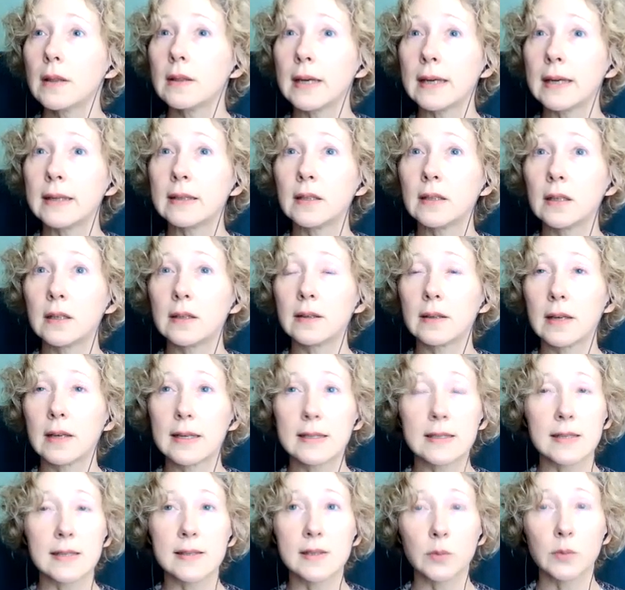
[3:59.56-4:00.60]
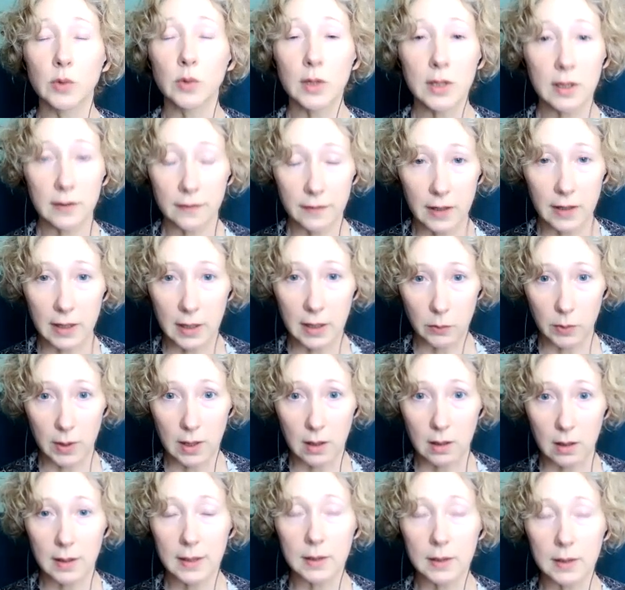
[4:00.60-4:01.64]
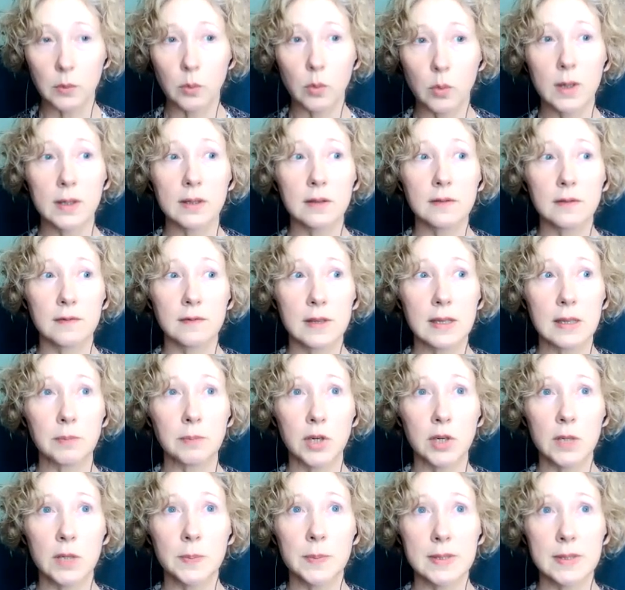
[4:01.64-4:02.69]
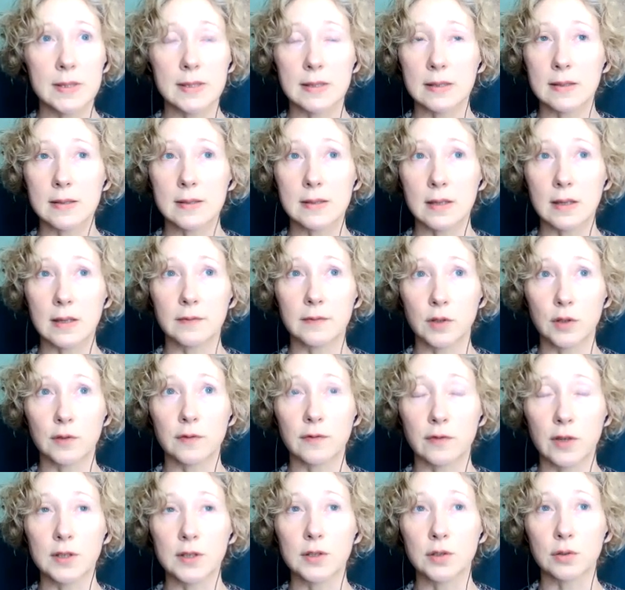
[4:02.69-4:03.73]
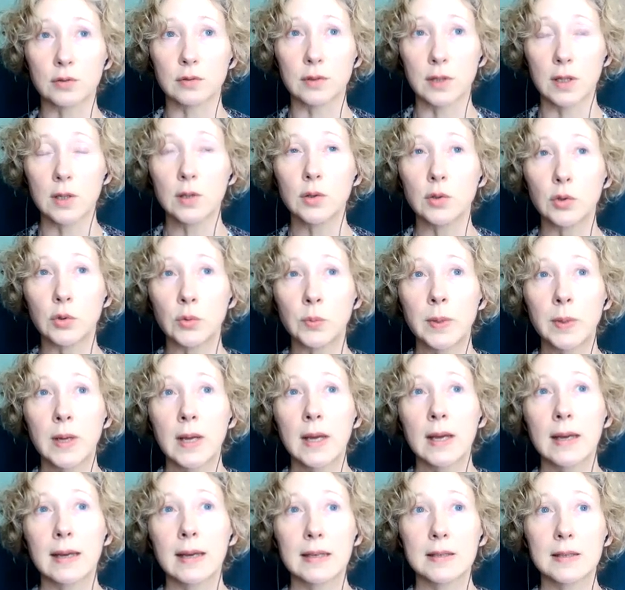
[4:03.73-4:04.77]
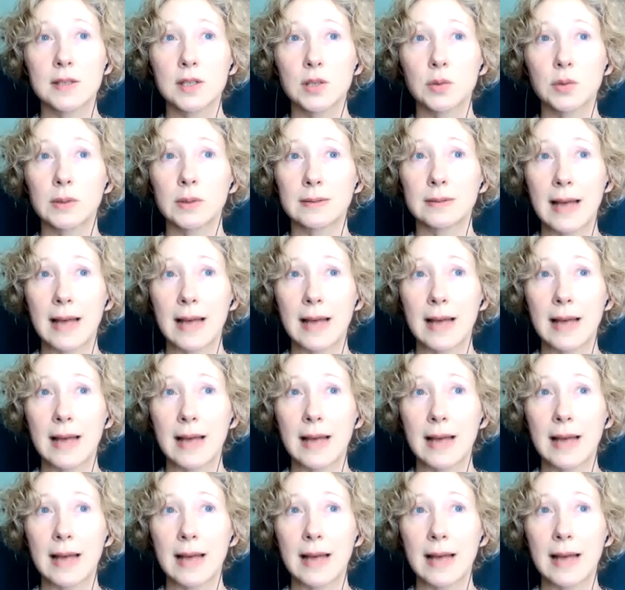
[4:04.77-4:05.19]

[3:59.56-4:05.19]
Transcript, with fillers: then it doesn't work very well. And one of the purposes of your frontal lobe is to